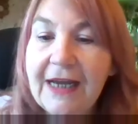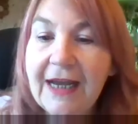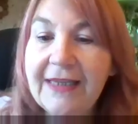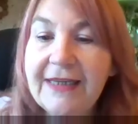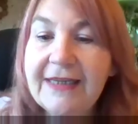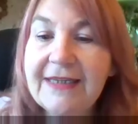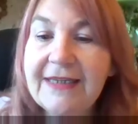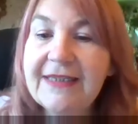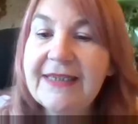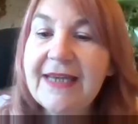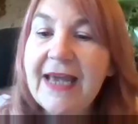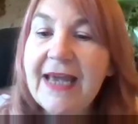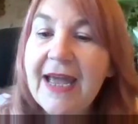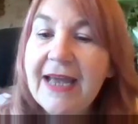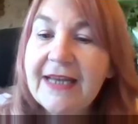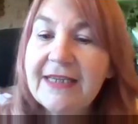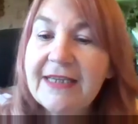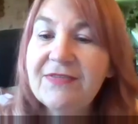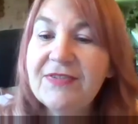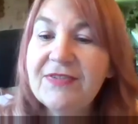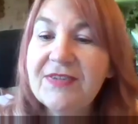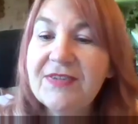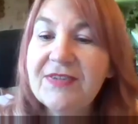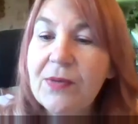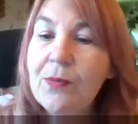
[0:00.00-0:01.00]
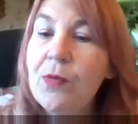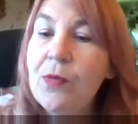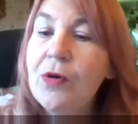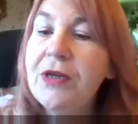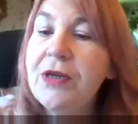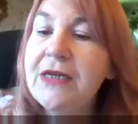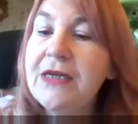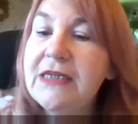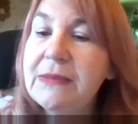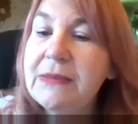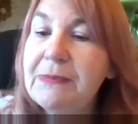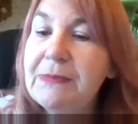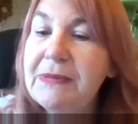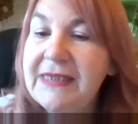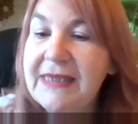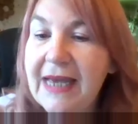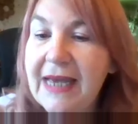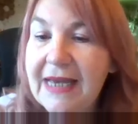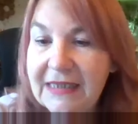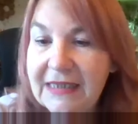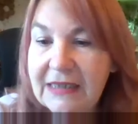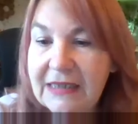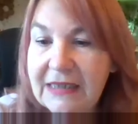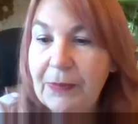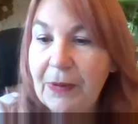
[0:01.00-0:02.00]
And it's said if someone is
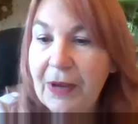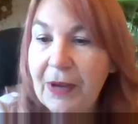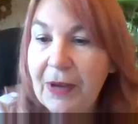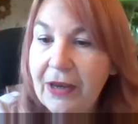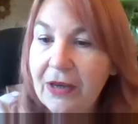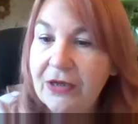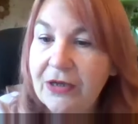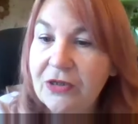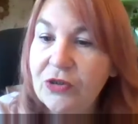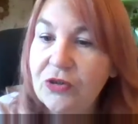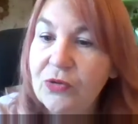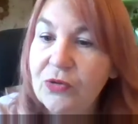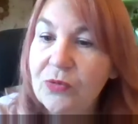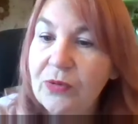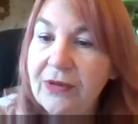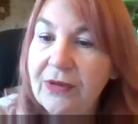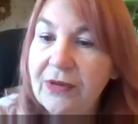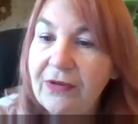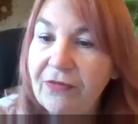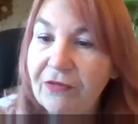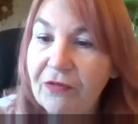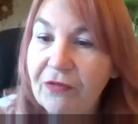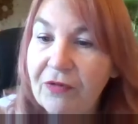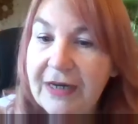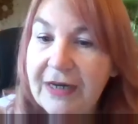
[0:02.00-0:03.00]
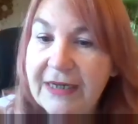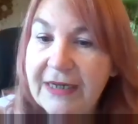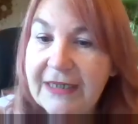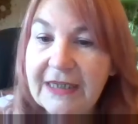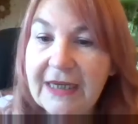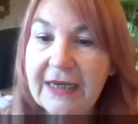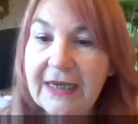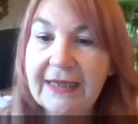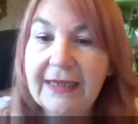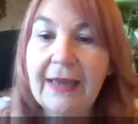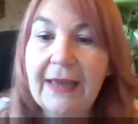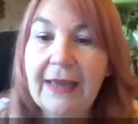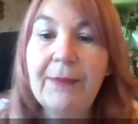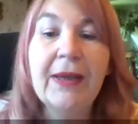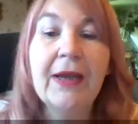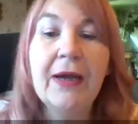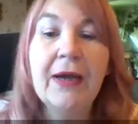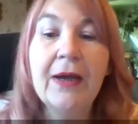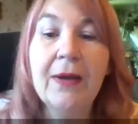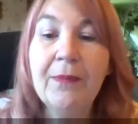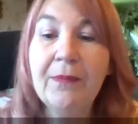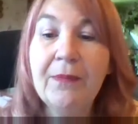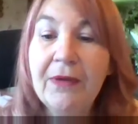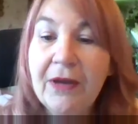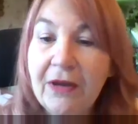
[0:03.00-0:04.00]
possessed by Azuli Frida, they
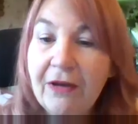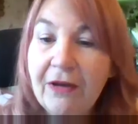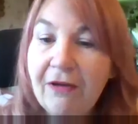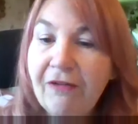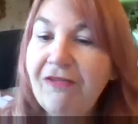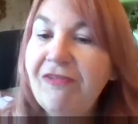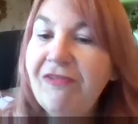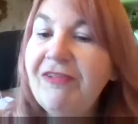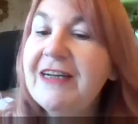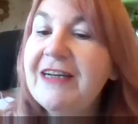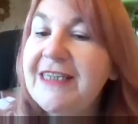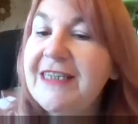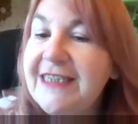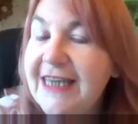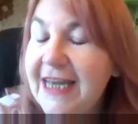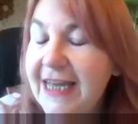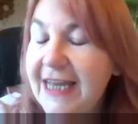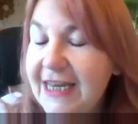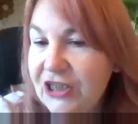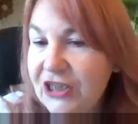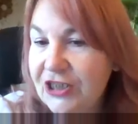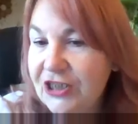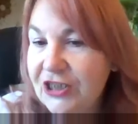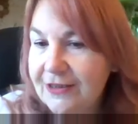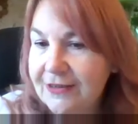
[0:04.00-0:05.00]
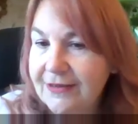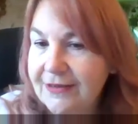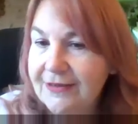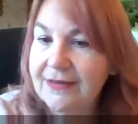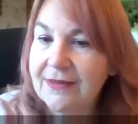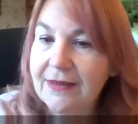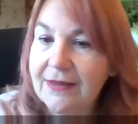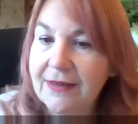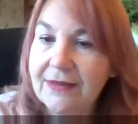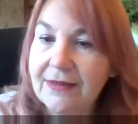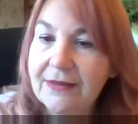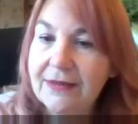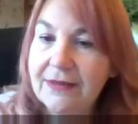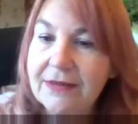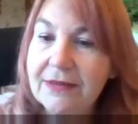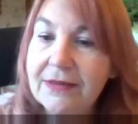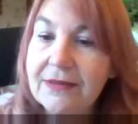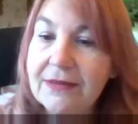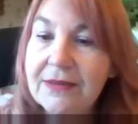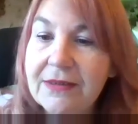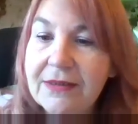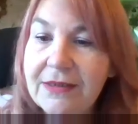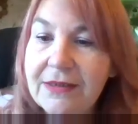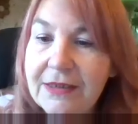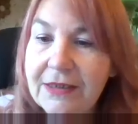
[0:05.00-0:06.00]
become flirtatious and
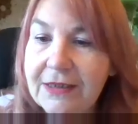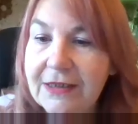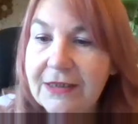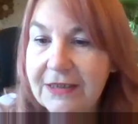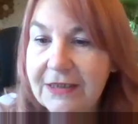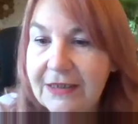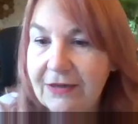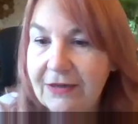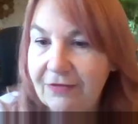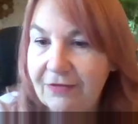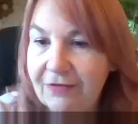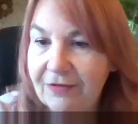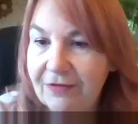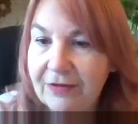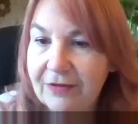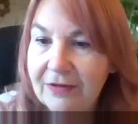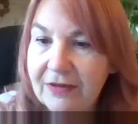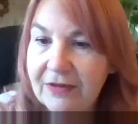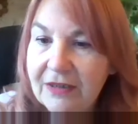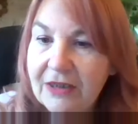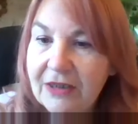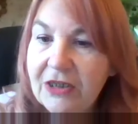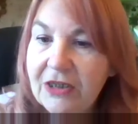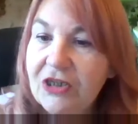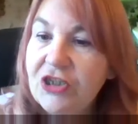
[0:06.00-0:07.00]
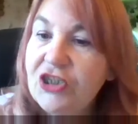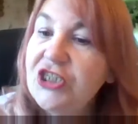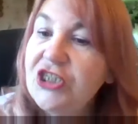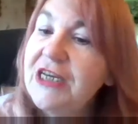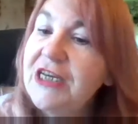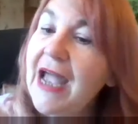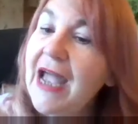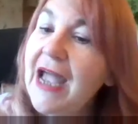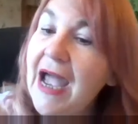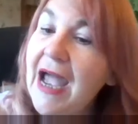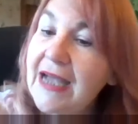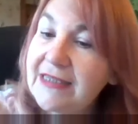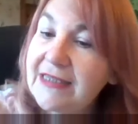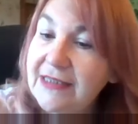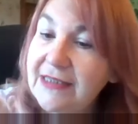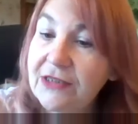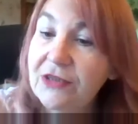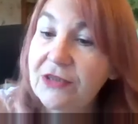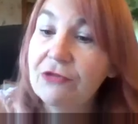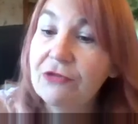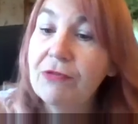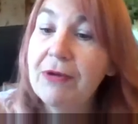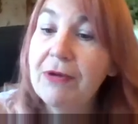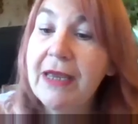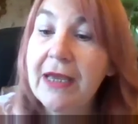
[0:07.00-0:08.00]
seductive. She has
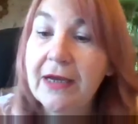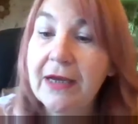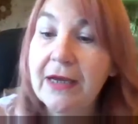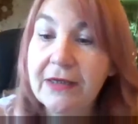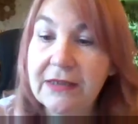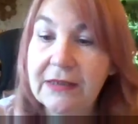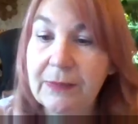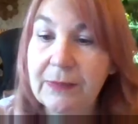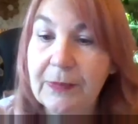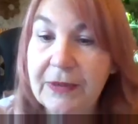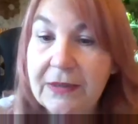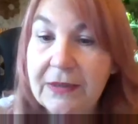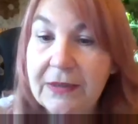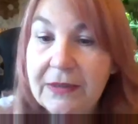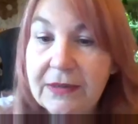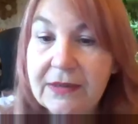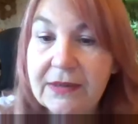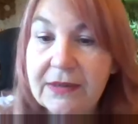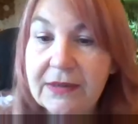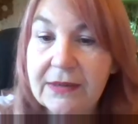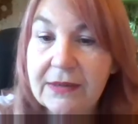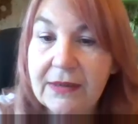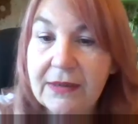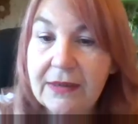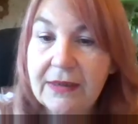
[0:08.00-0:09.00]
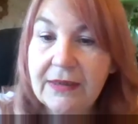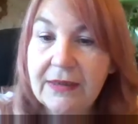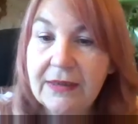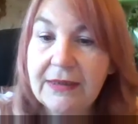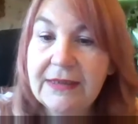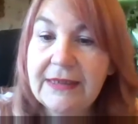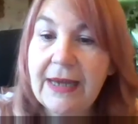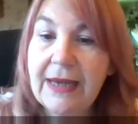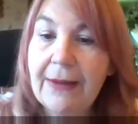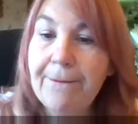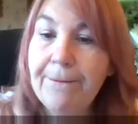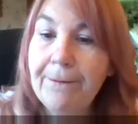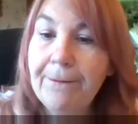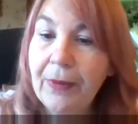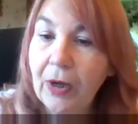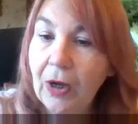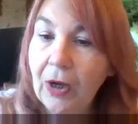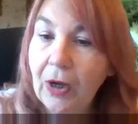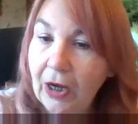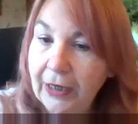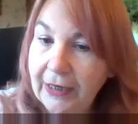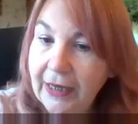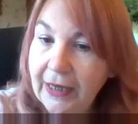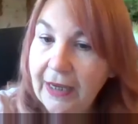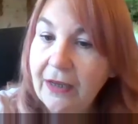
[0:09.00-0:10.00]
three husbands:
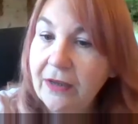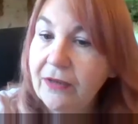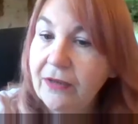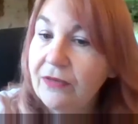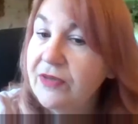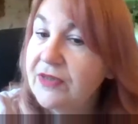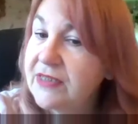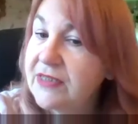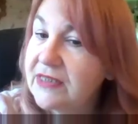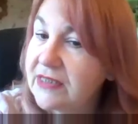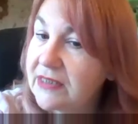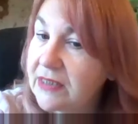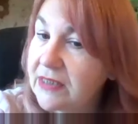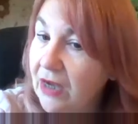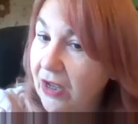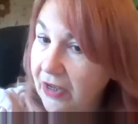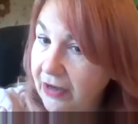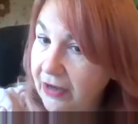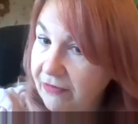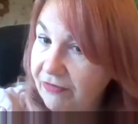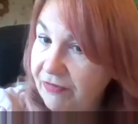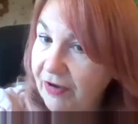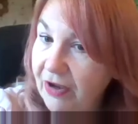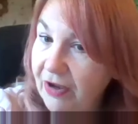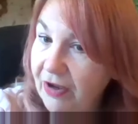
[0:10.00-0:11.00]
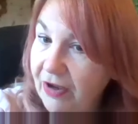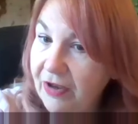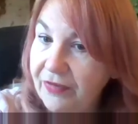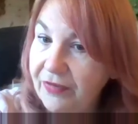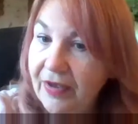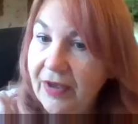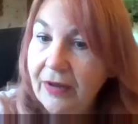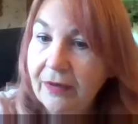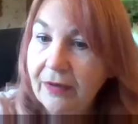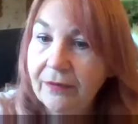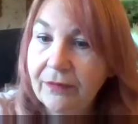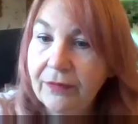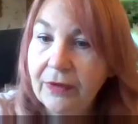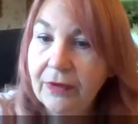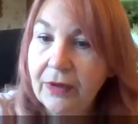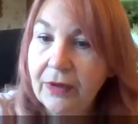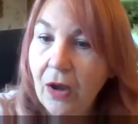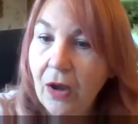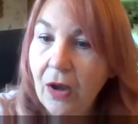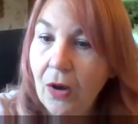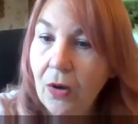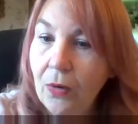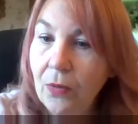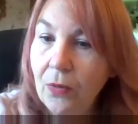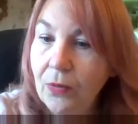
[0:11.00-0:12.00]
Dambala, the Sky Father;
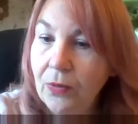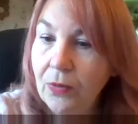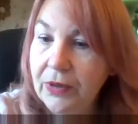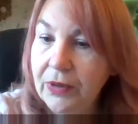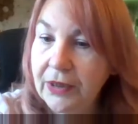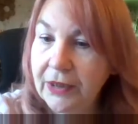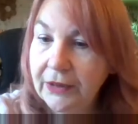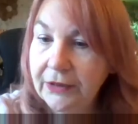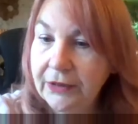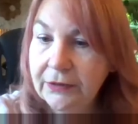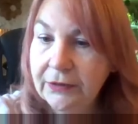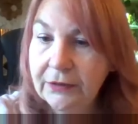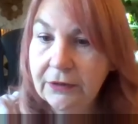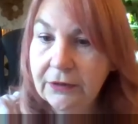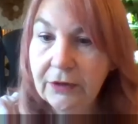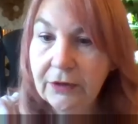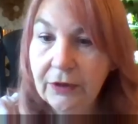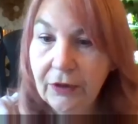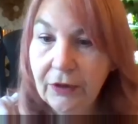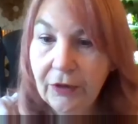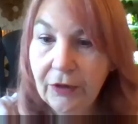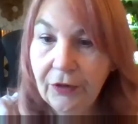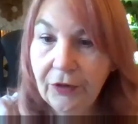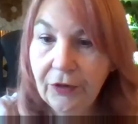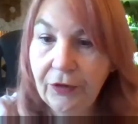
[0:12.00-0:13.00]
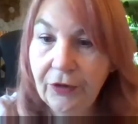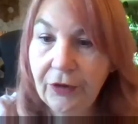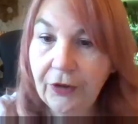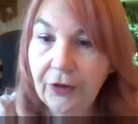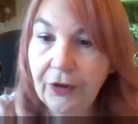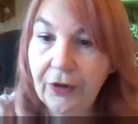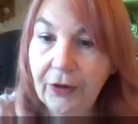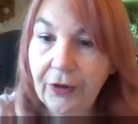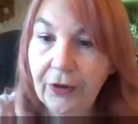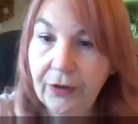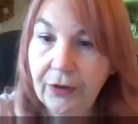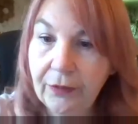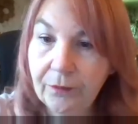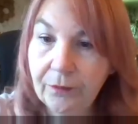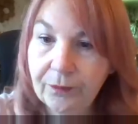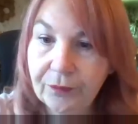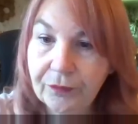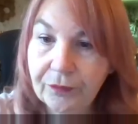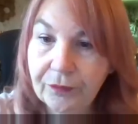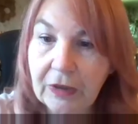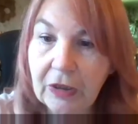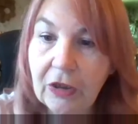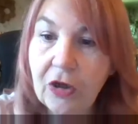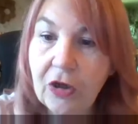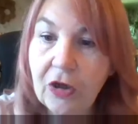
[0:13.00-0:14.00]
Ogun, the
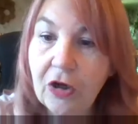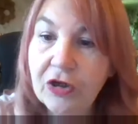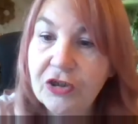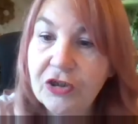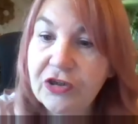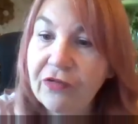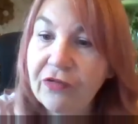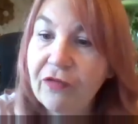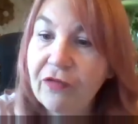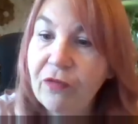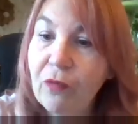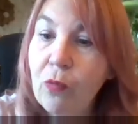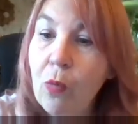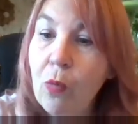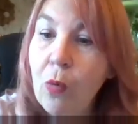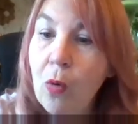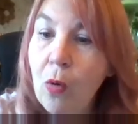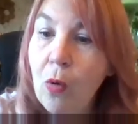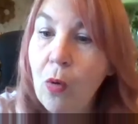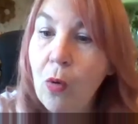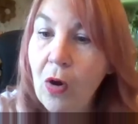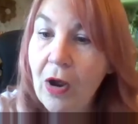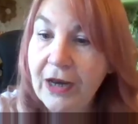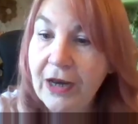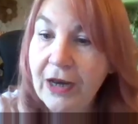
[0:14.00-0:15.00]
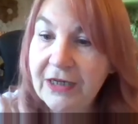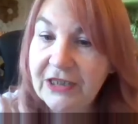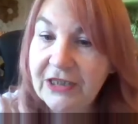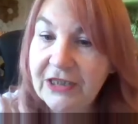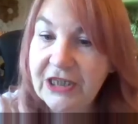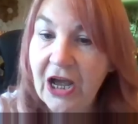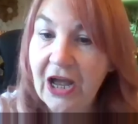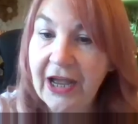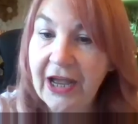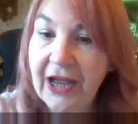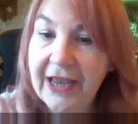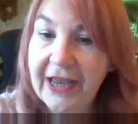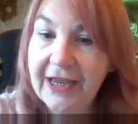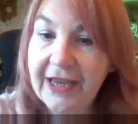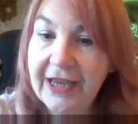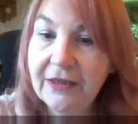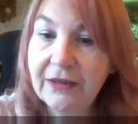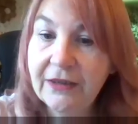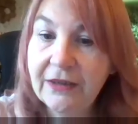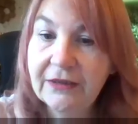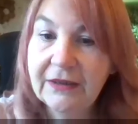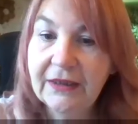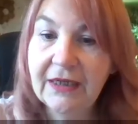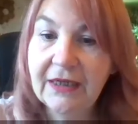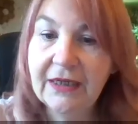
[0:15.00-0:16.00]
god of war and
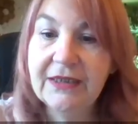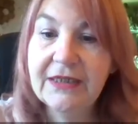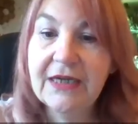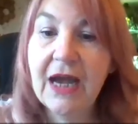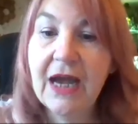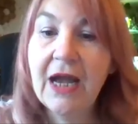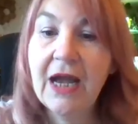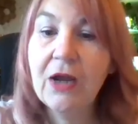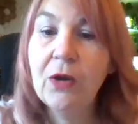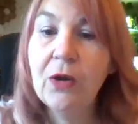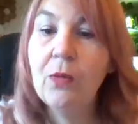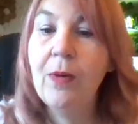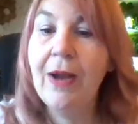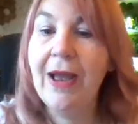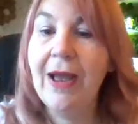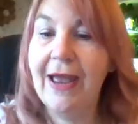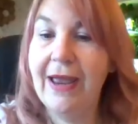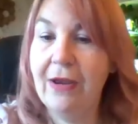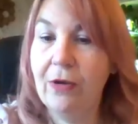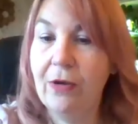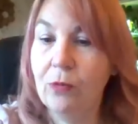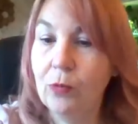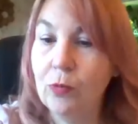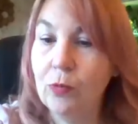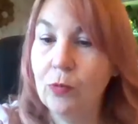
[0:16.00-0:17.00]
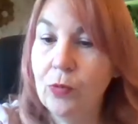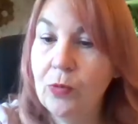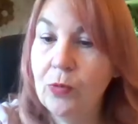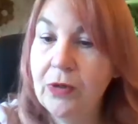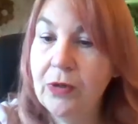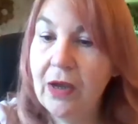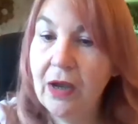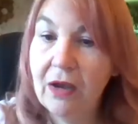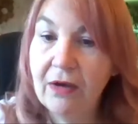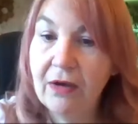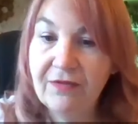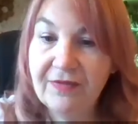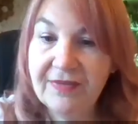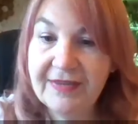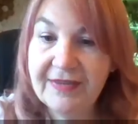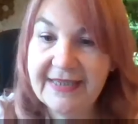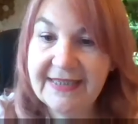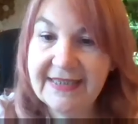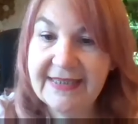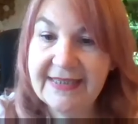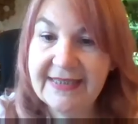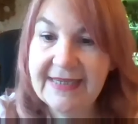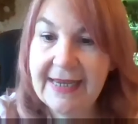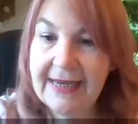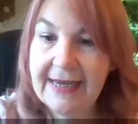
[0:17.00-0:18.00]
iron; and Agwe, ruler of the
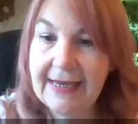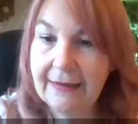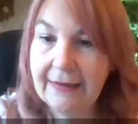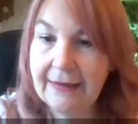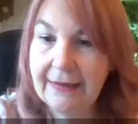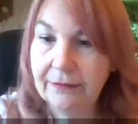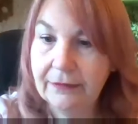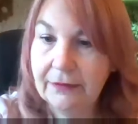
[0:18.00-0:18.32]
sea.